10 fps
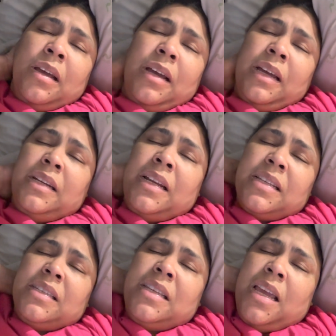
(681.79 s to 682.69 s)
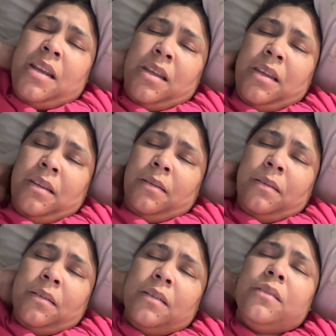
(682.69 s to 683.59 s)
I did not see any
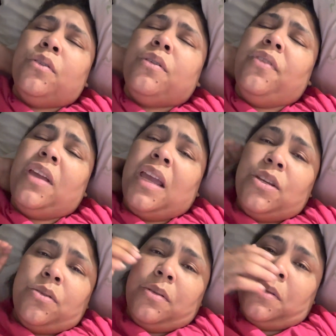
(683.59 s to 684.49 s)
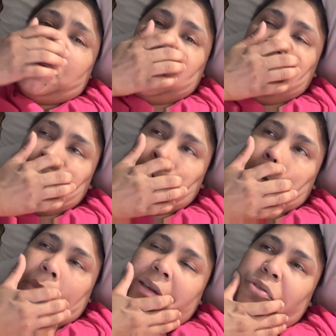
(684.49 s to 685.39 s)
notifications
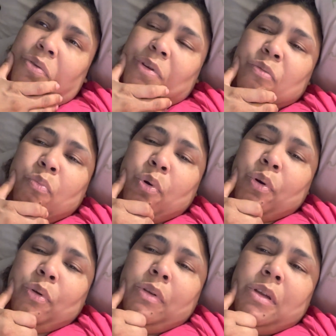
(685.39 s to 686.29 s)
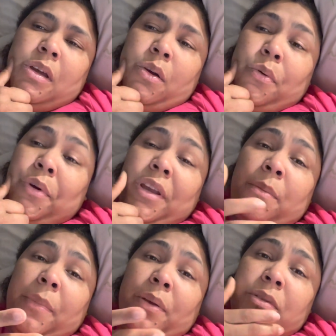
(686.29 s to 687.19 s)
on my insurance portal or
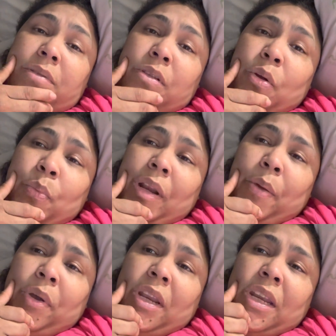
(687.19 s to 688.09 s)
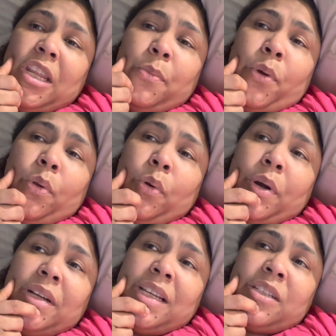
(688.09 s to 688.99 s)
emails. Normally I would get an email
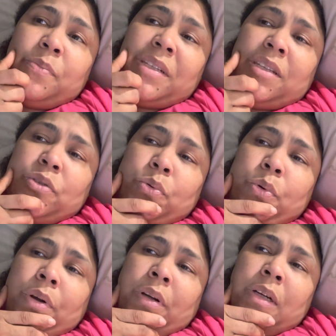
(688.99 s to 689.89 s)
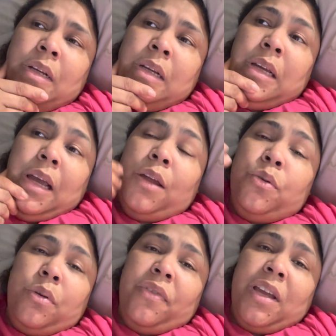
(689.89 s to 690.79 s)
or a text message or a
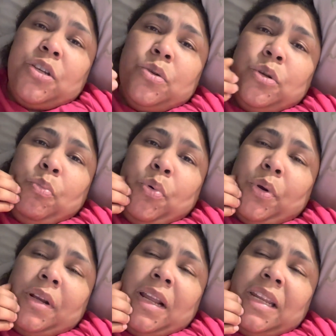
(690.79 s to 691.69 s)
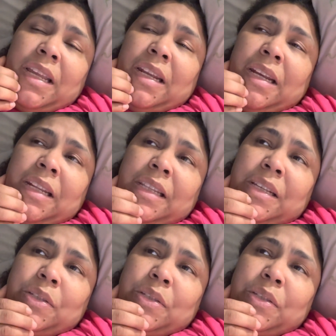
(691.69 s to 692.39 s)
notification on the portal, and I didn't get anything.